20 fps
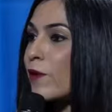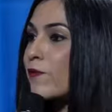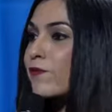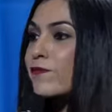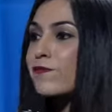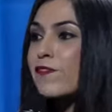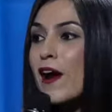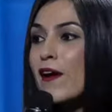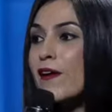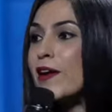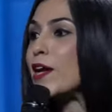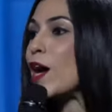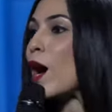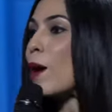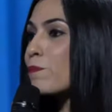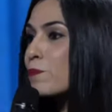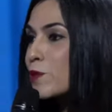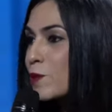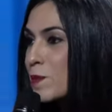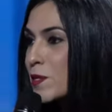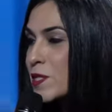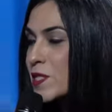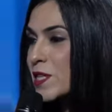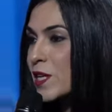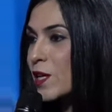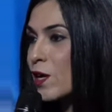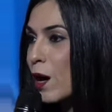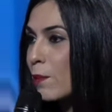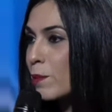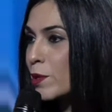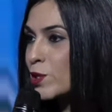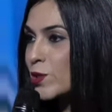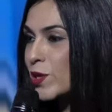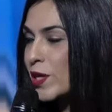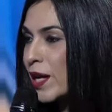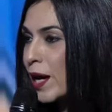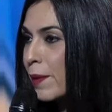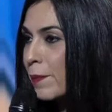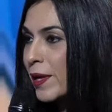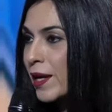very optimistic
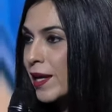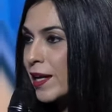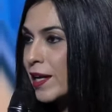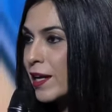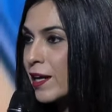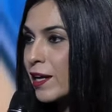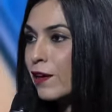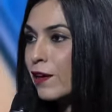commentary coming in here